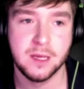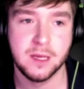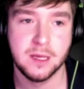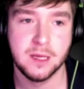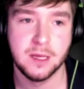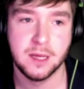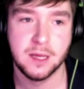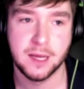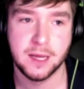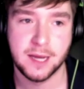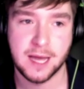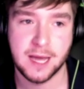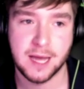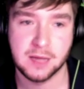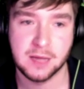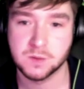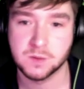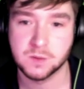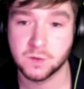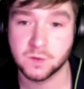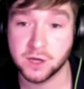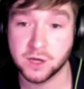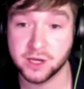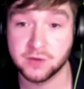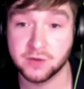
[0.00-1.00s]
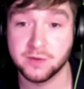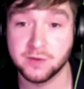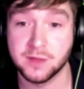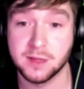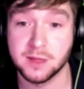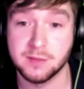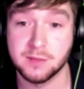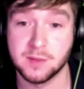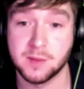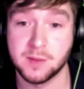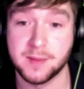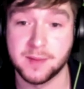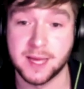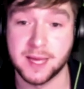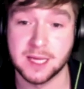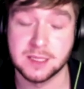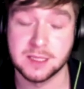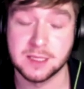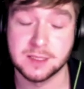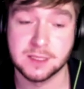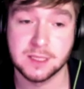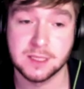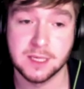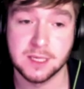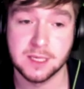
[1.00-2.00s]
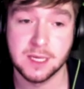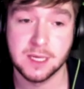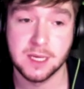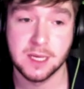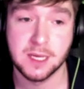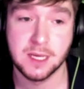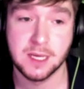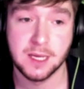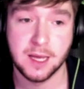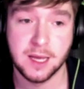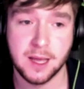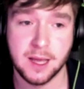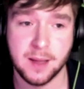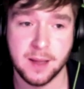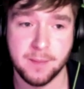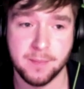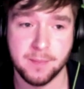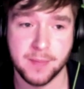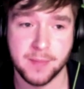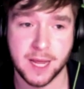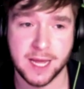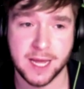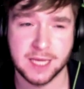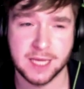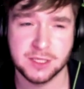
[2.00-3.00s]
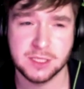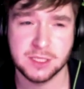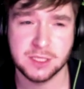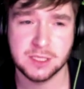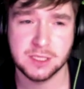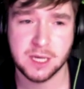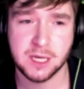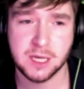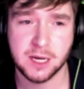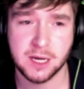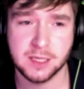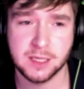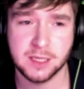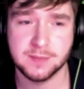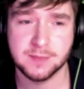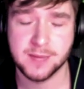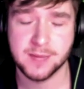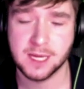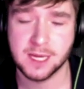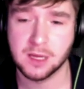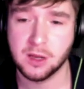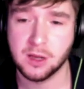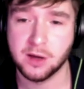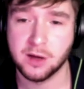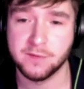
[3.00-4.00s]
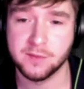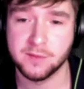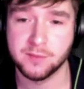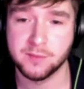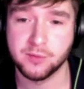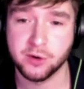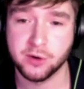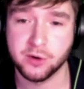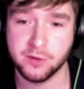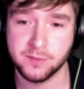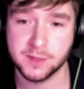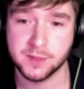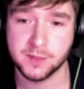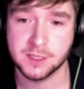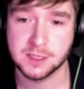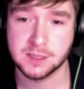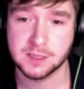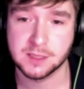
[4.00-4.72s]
and how to work with them the best, I actually started to make a lot of improvements to my